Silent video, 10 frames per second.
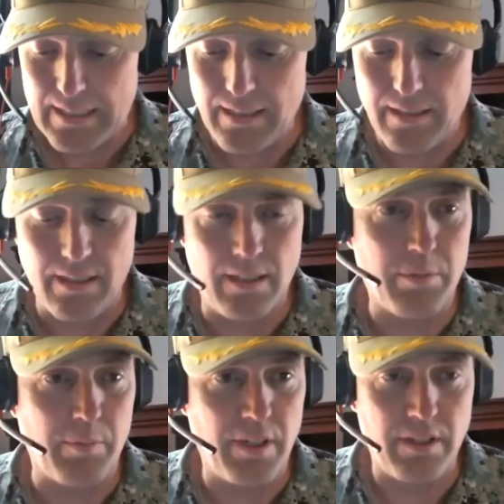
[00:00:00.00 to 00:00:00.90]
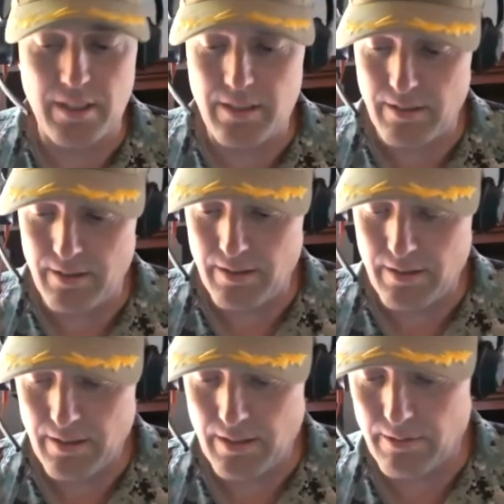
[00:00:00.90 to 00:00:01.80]
in implementing that
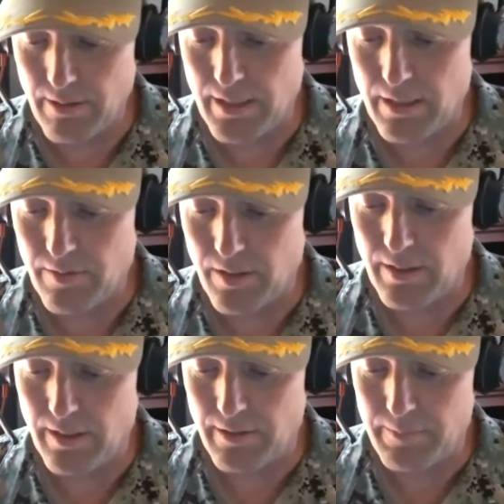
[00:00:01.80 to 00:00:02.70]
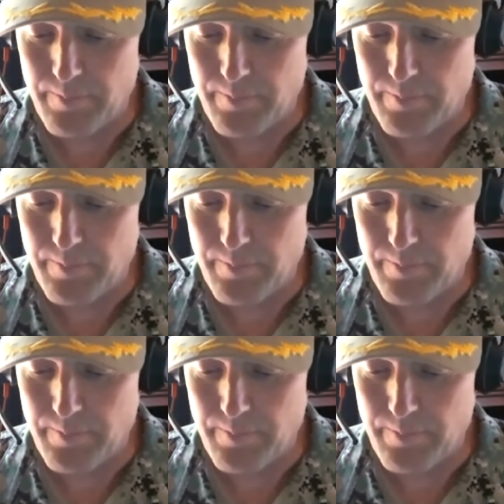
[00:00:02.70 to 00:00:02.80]
directive on down.